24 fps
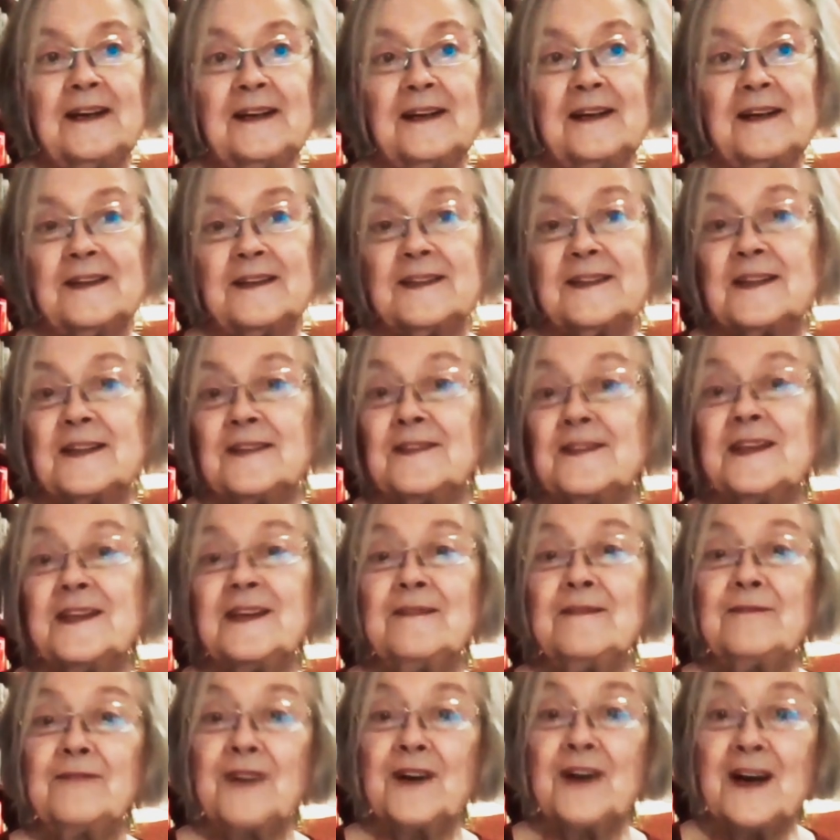And in
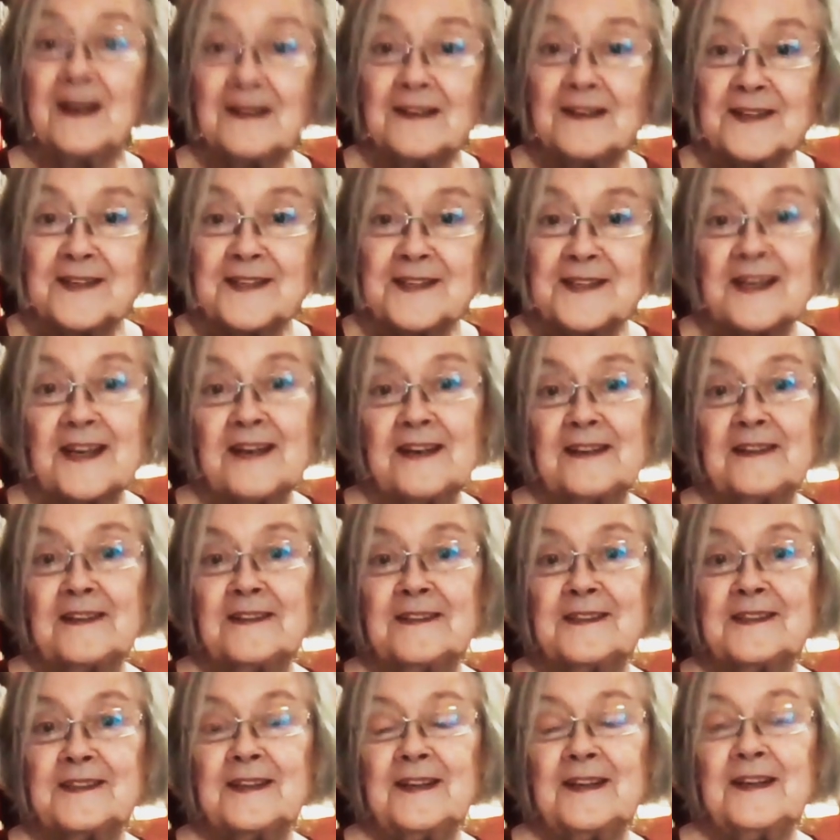the violence
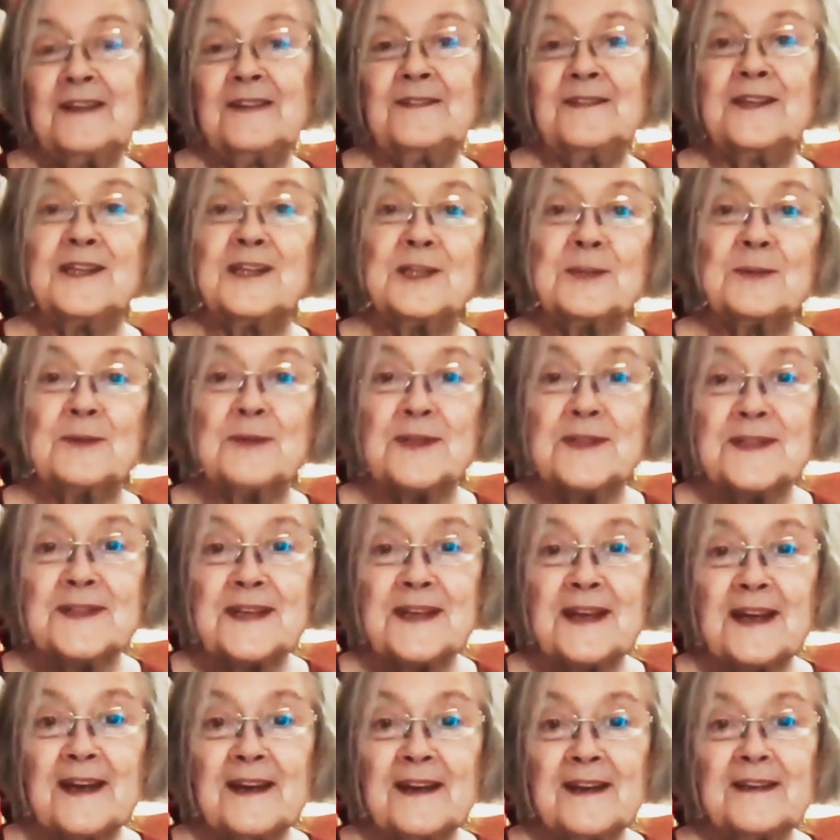case, this
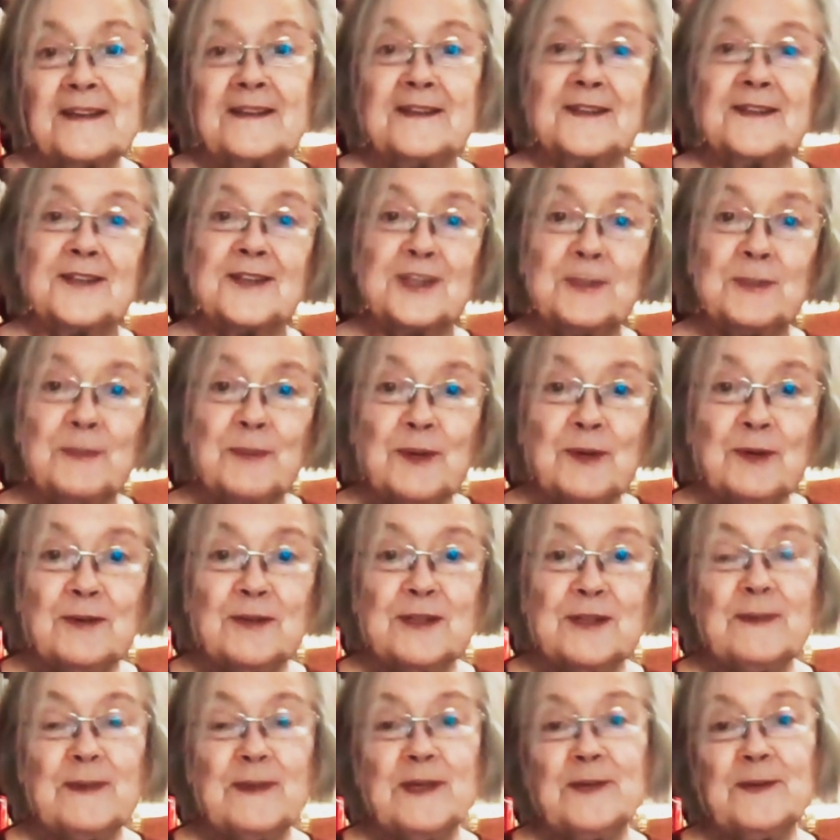was a
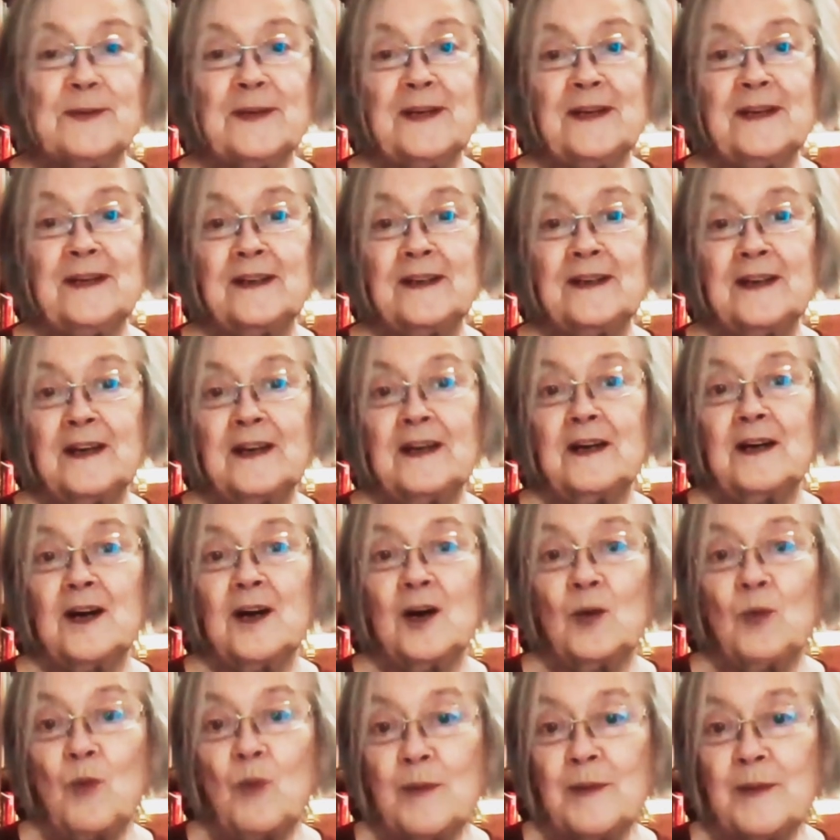dispute between
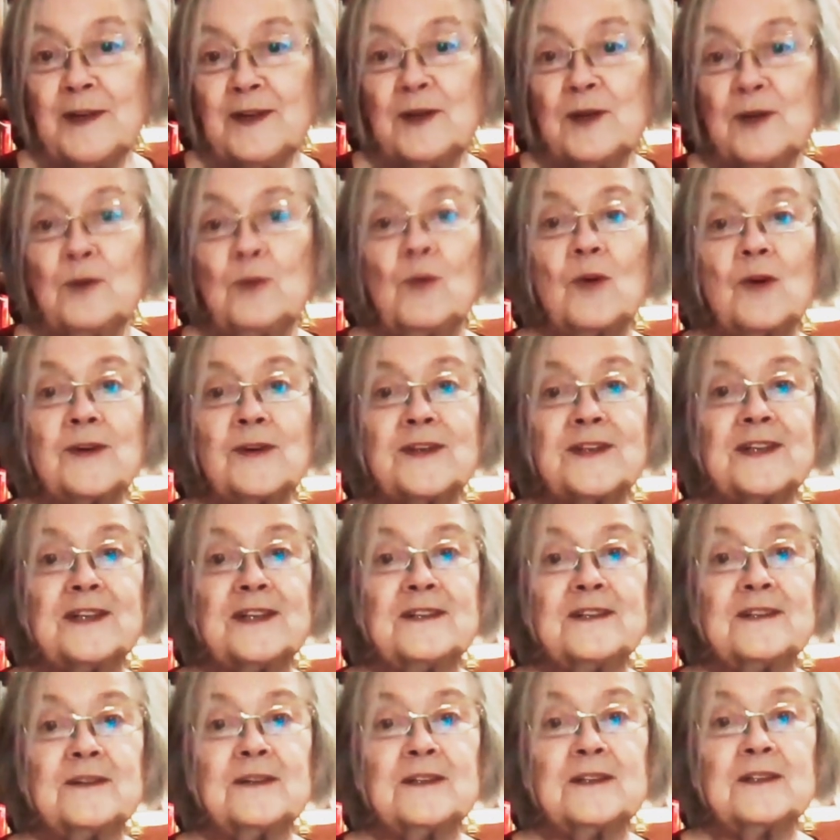a woman who
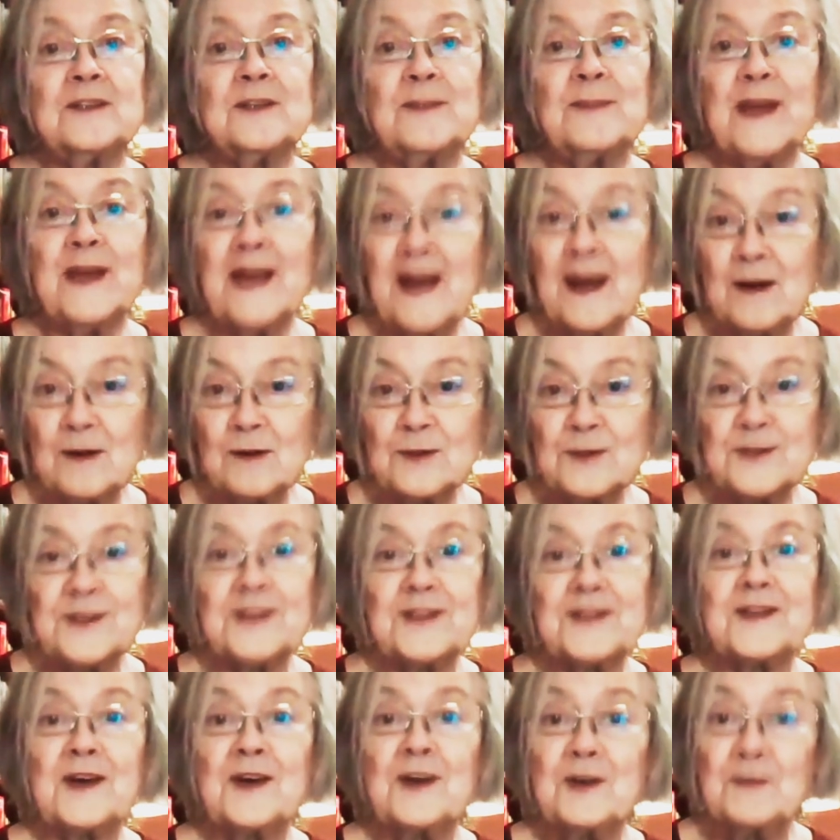wanted to be housed
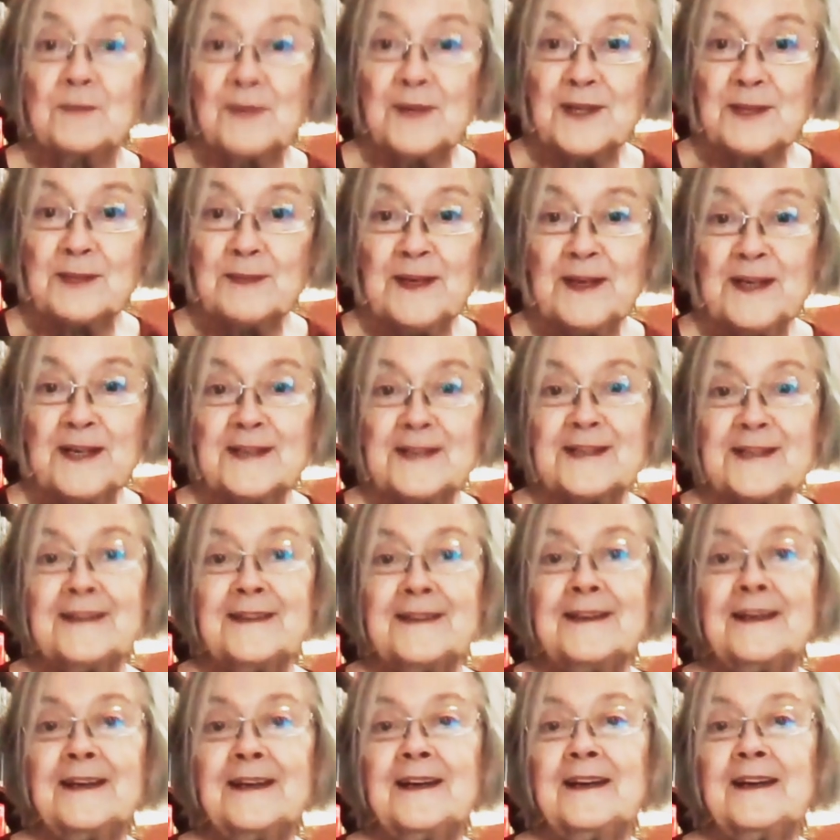as a homeless
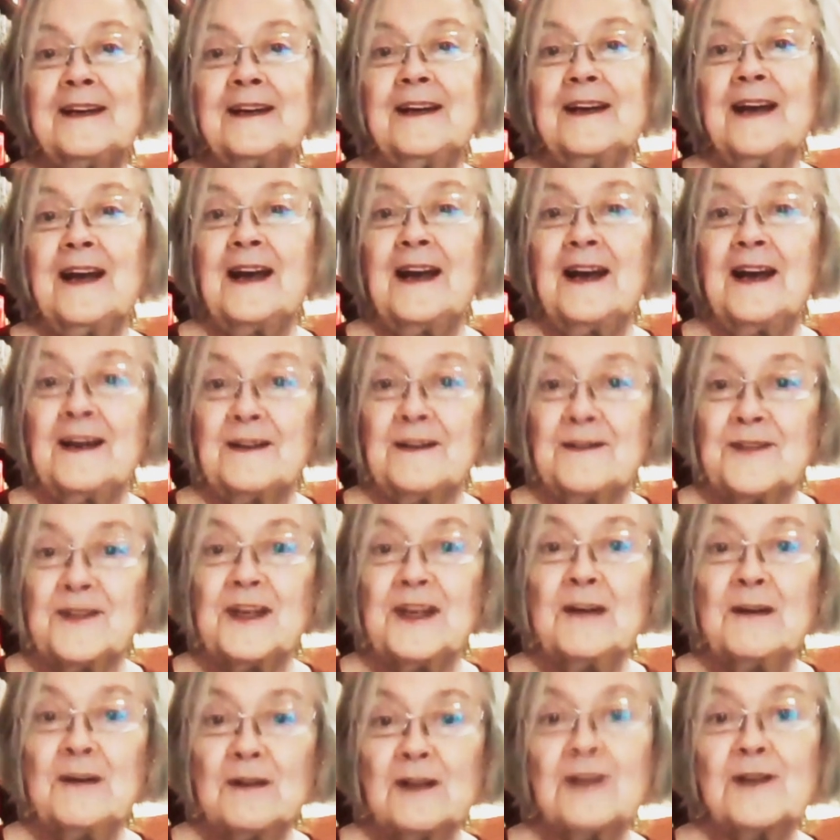person and the
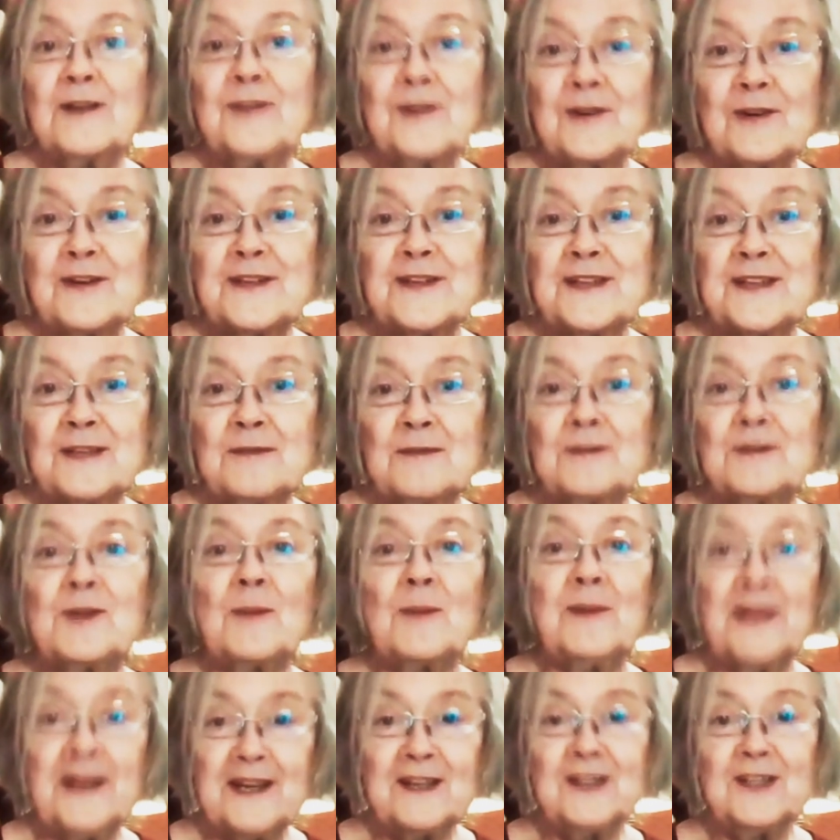local authority whose
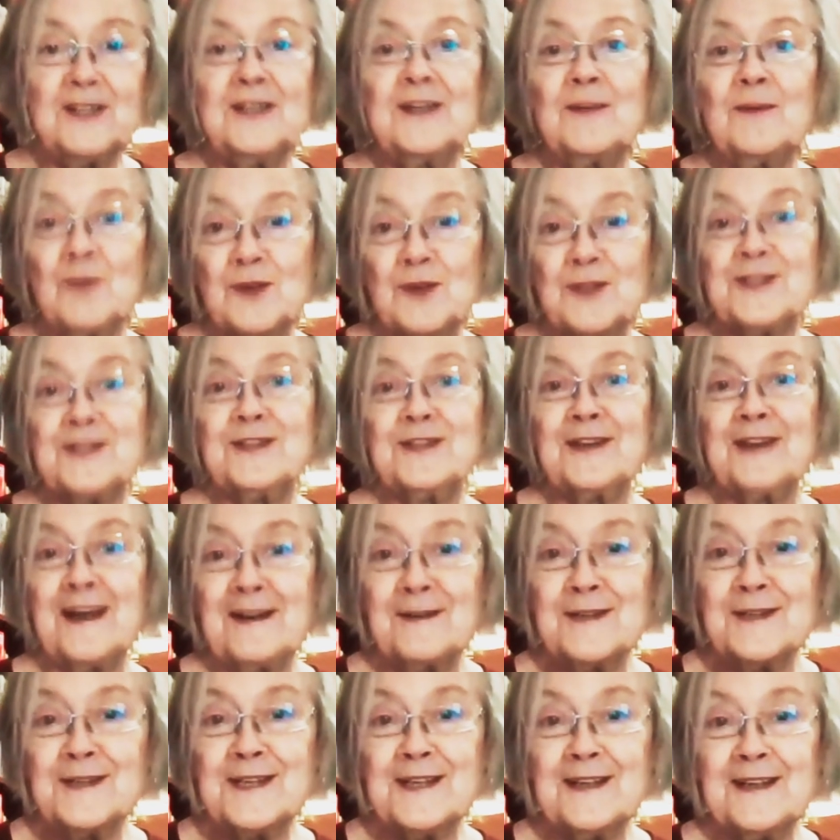obligation it was to
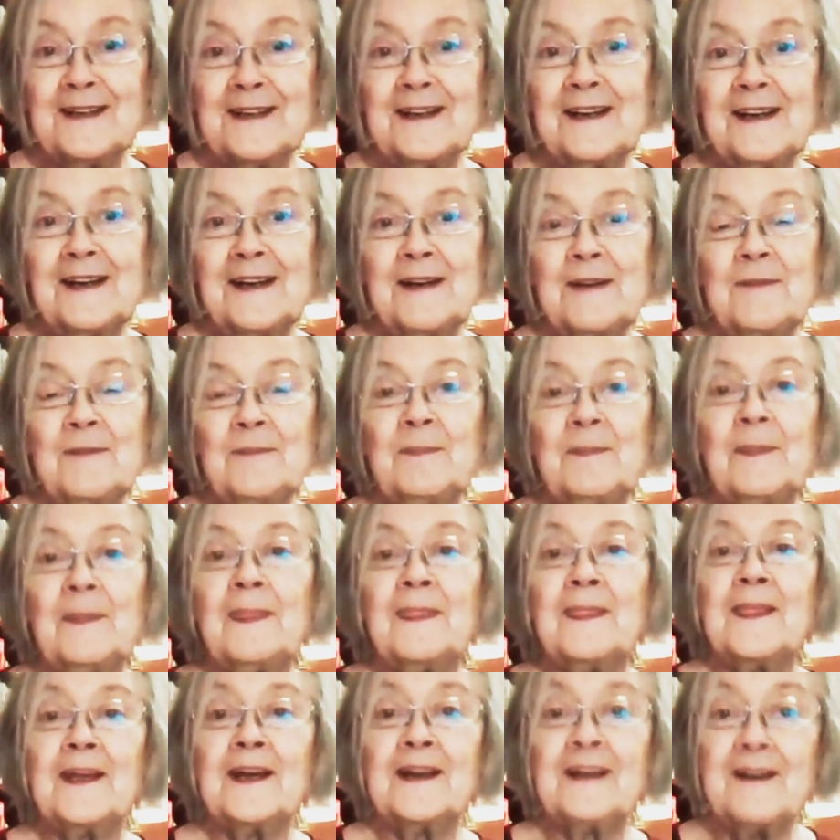house her.
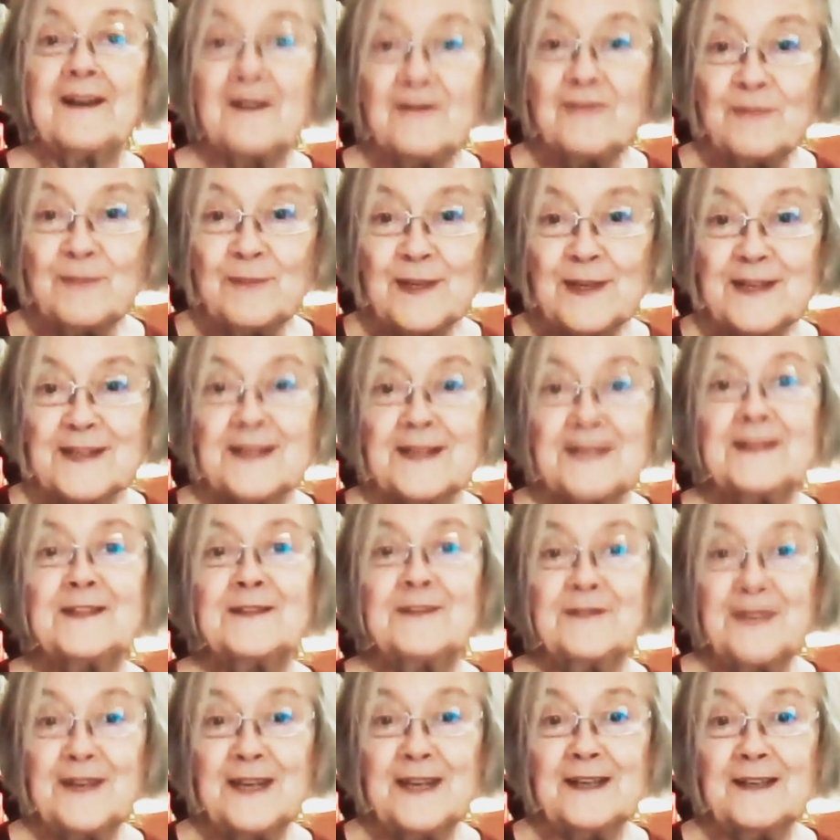The government
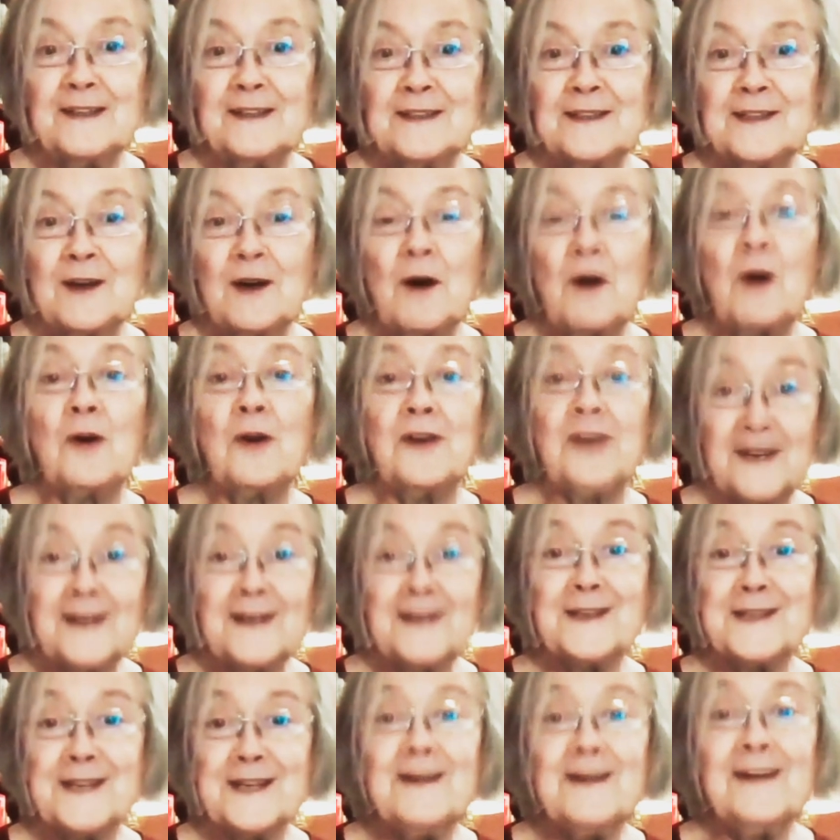intervened on
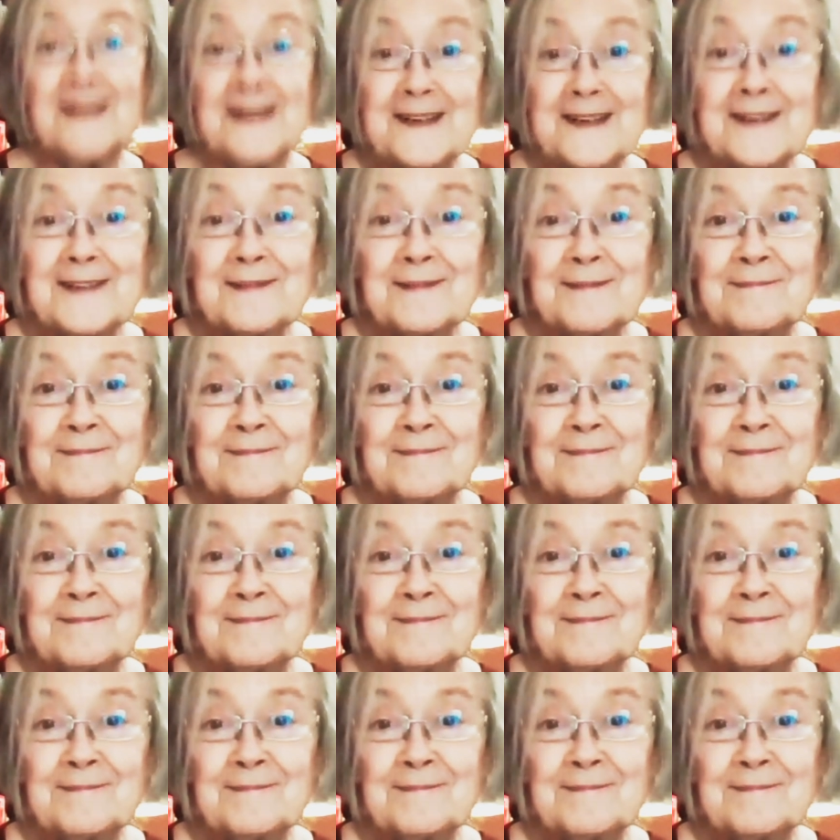her side